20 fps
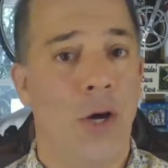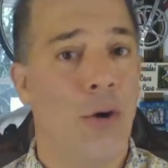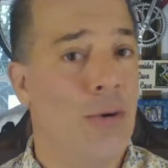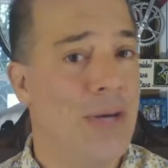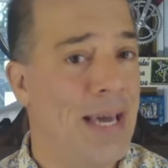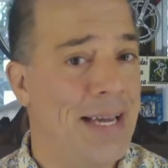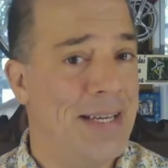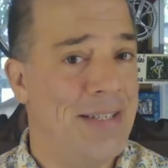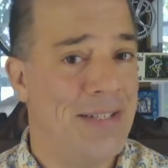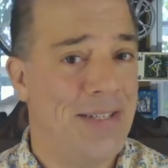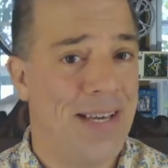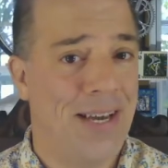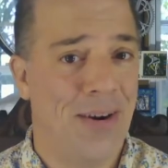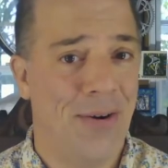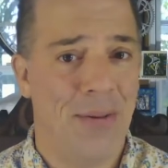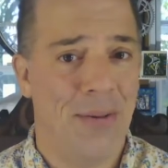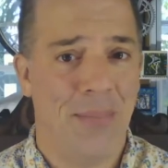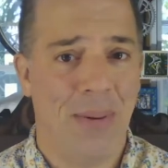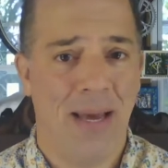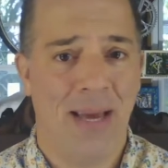Okay,
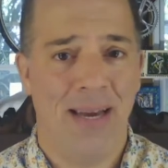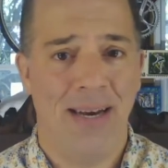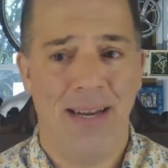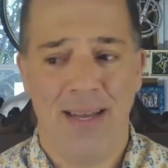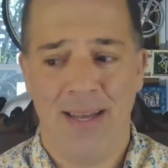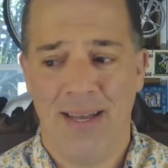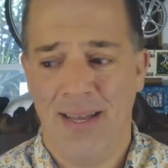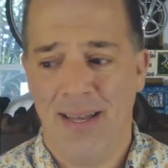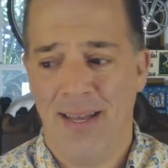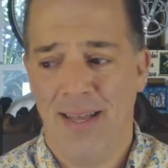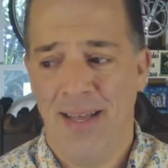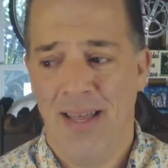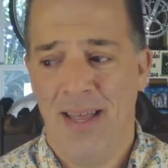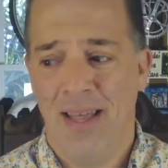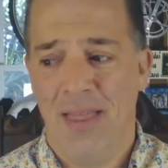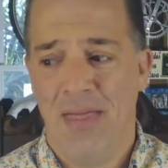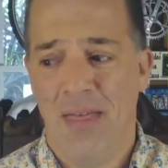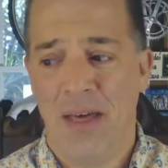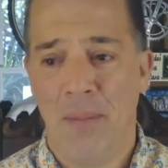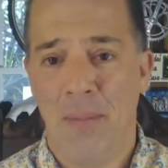Scary Panda.
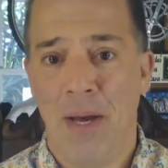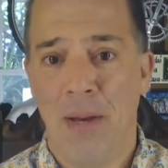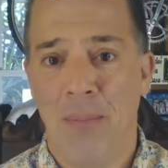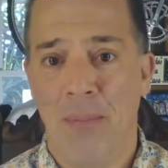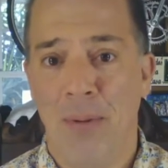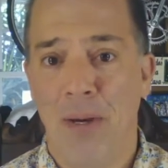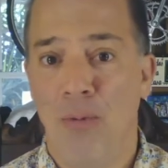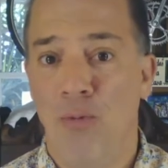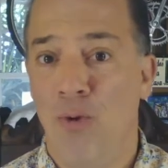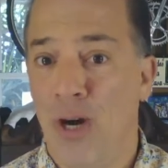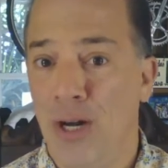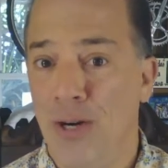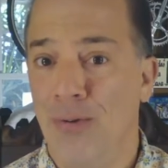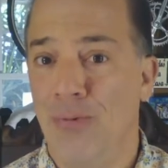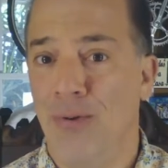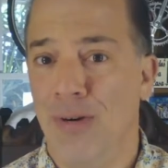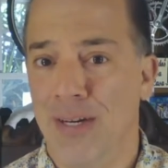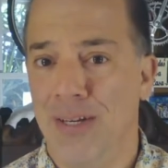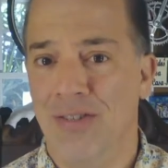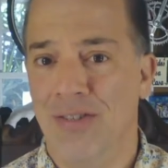That might be one
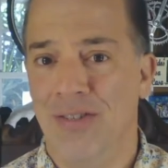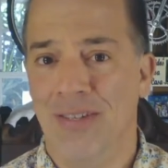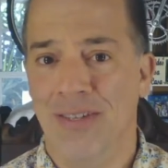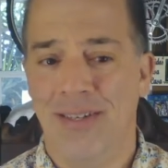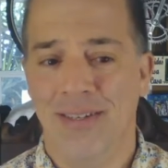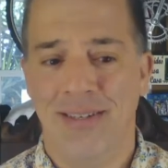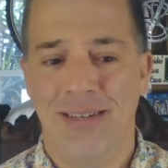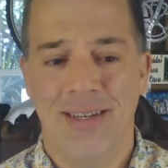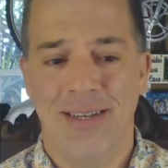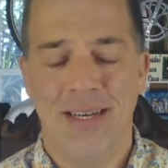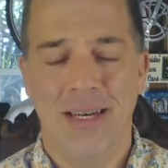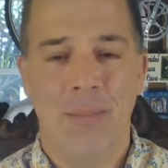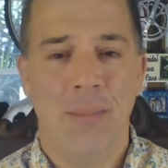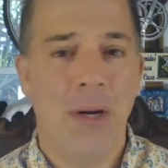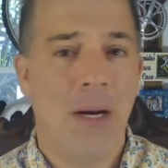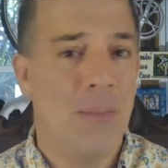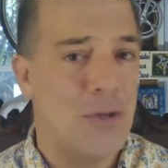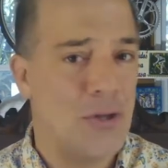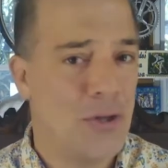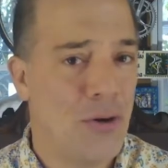reason, but
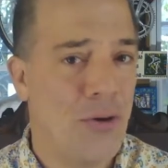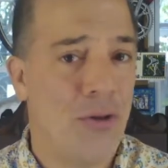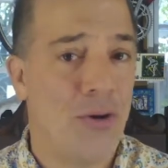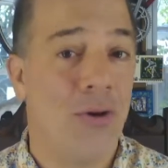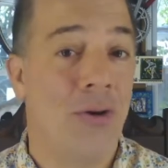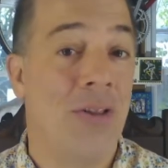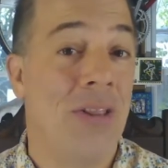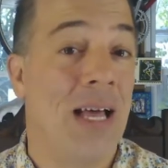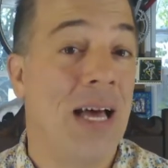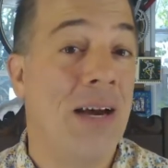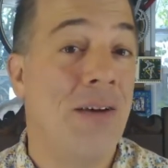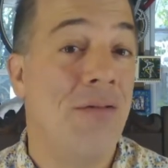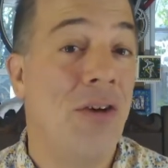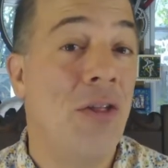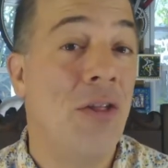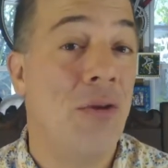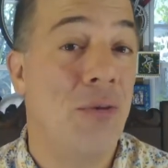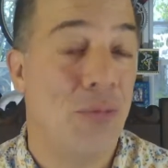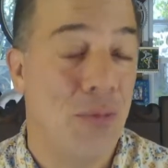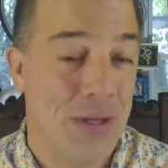I'm sure there are a lot of
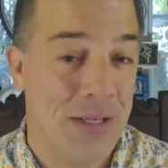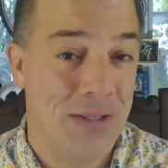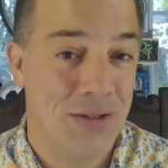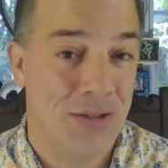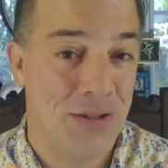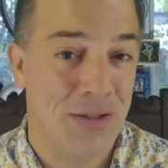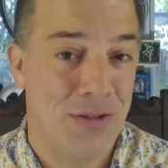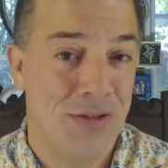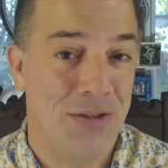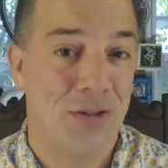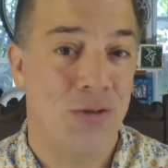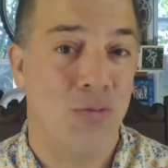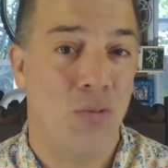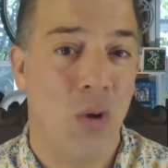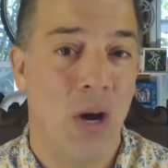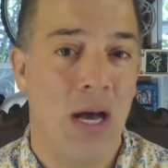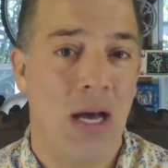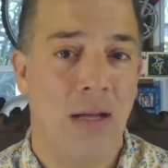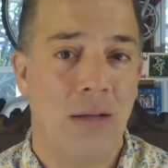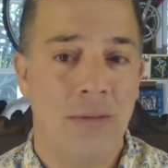other reasons as
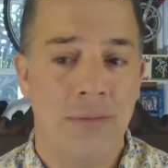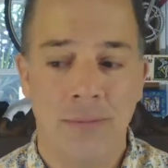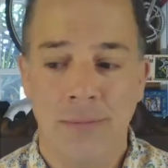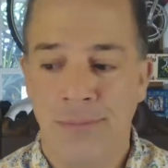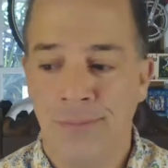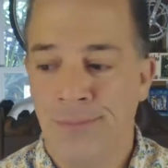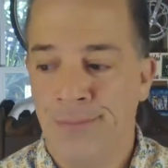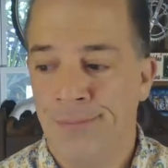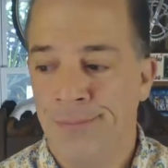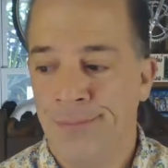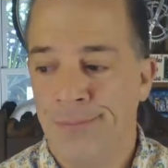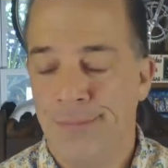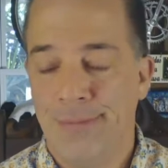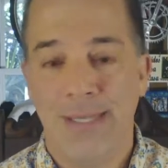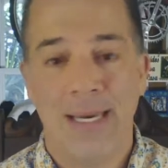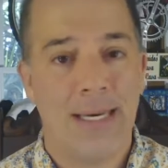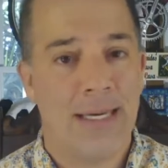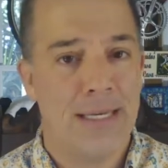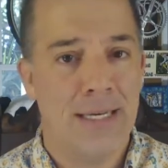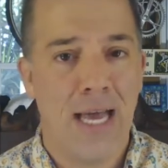well.
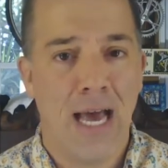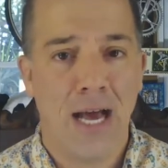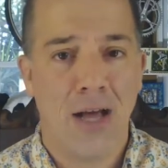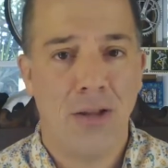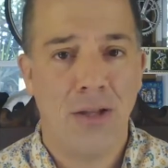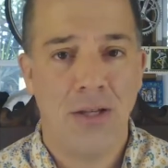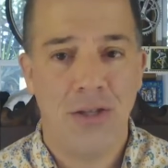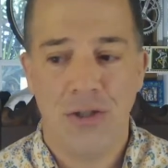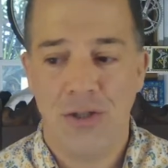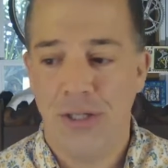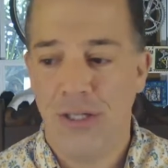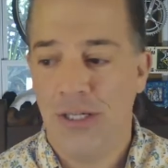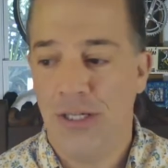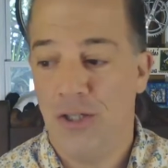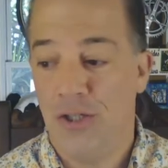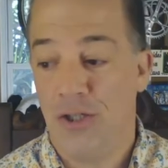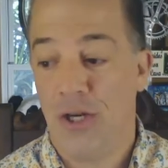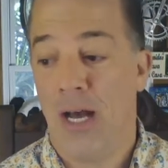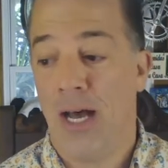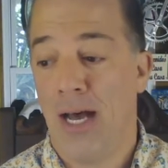Technology,
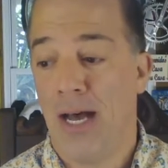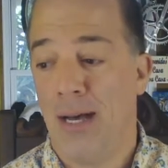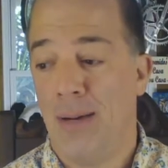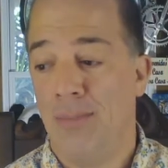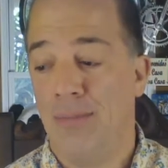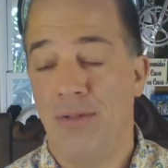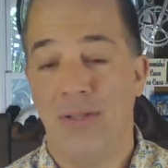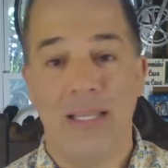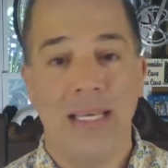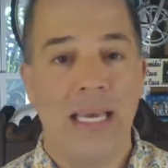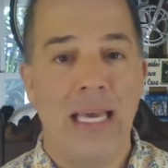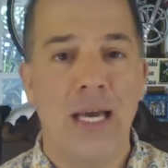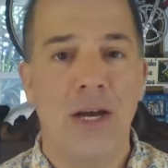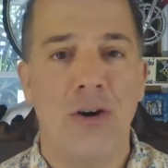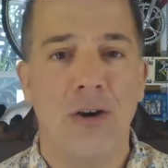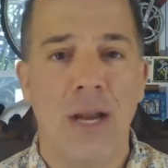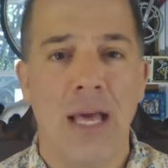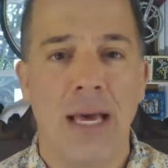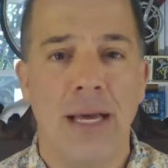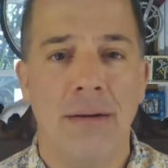jobs, the
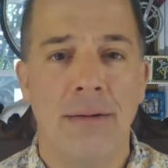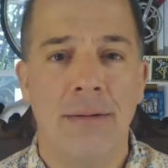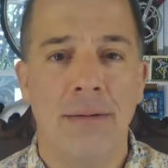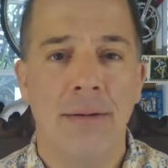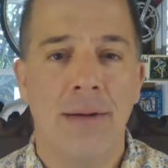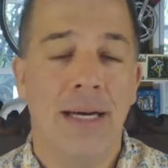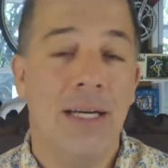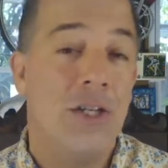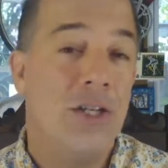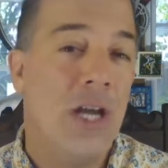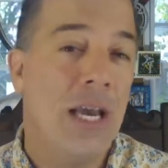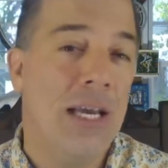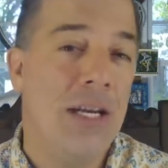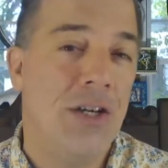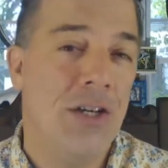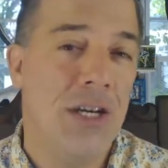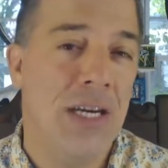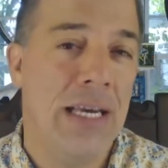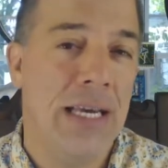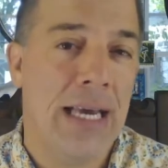internet, a
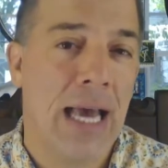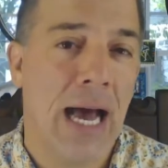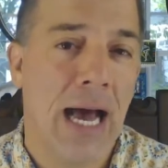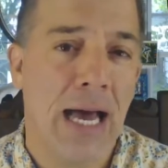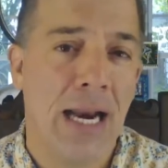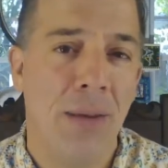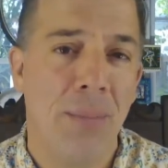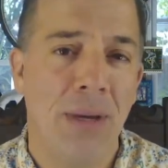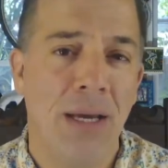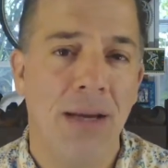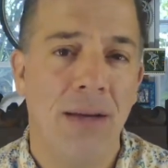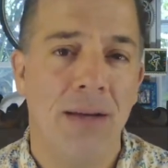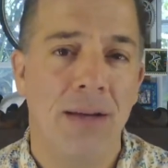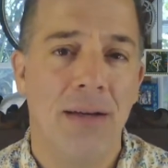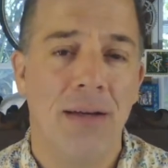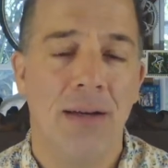changing economy.